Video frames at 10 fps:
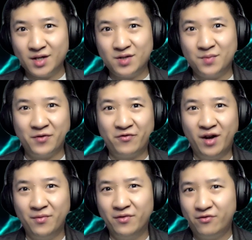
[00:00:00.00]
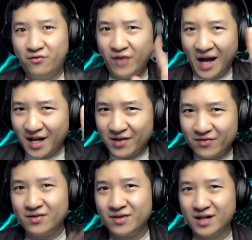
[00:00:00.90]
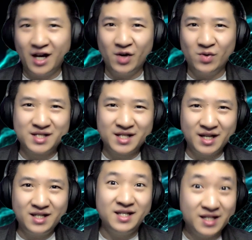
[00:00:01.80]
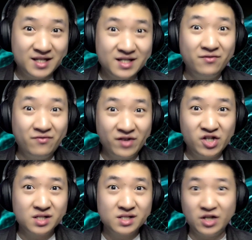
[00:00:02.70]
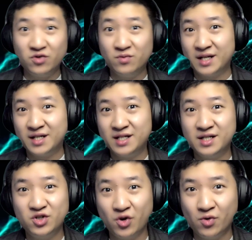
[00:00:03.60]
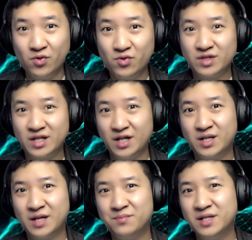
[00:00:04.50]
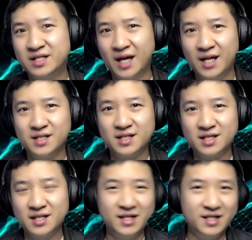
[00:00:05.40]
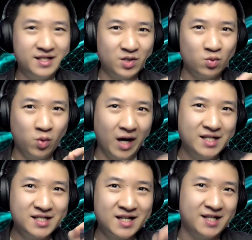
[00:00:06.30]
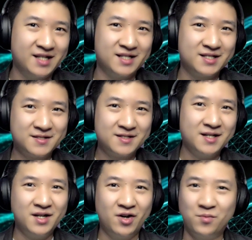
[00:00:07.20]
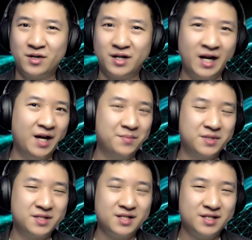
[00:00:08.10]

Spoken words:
to perform 5, I would say, hidden features that you might didn't know that you can be done in just one click. Or perhaps